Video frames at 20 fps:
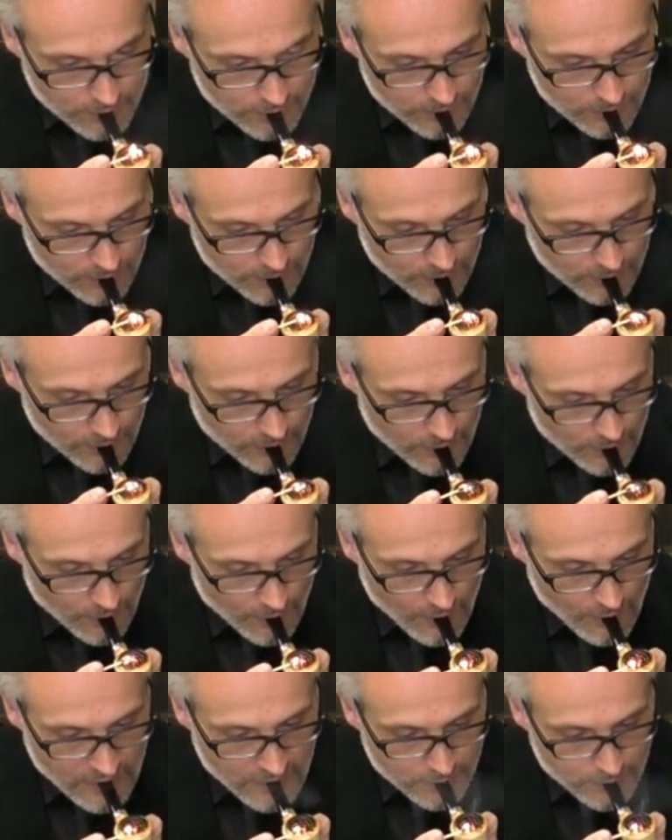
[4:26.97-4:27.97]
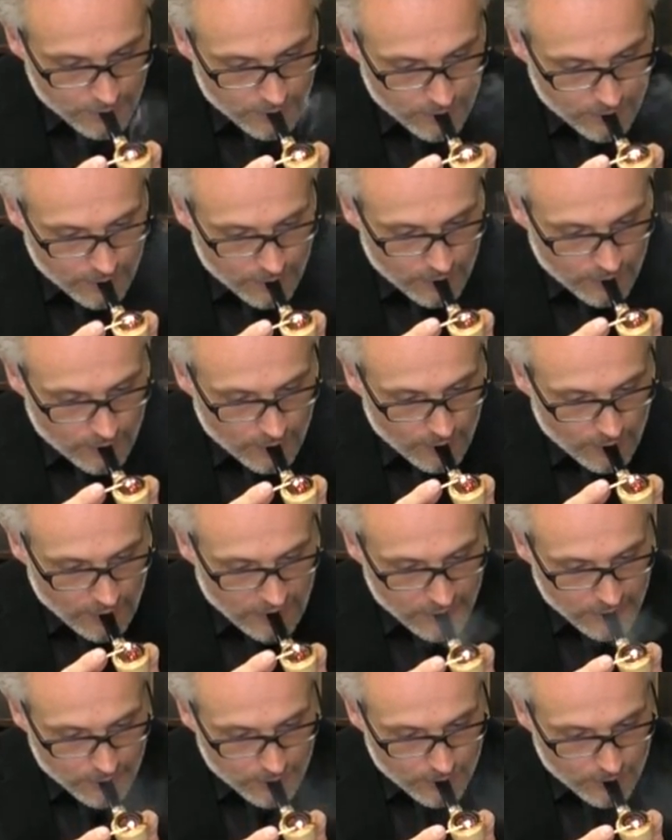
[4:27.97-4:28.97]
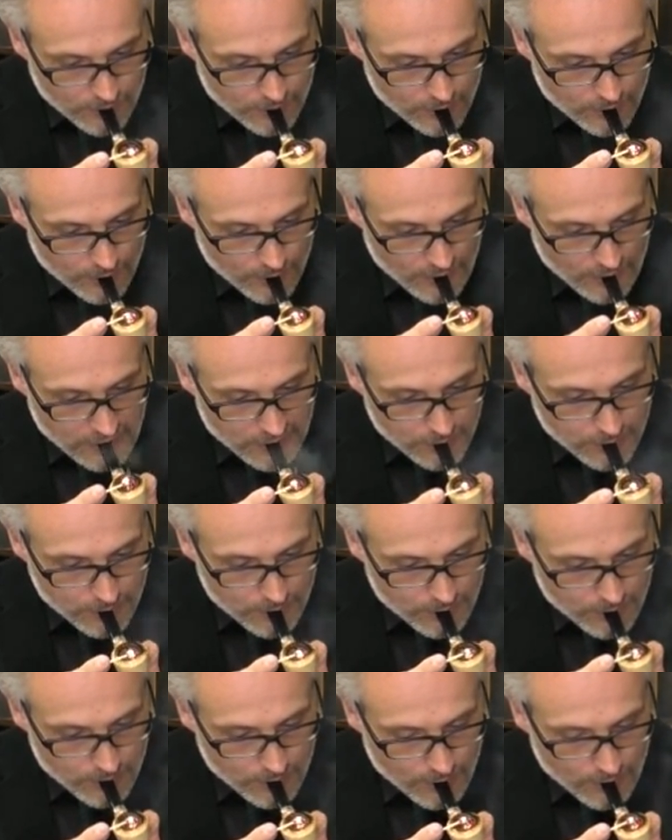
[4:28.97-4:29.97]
Nothing is said.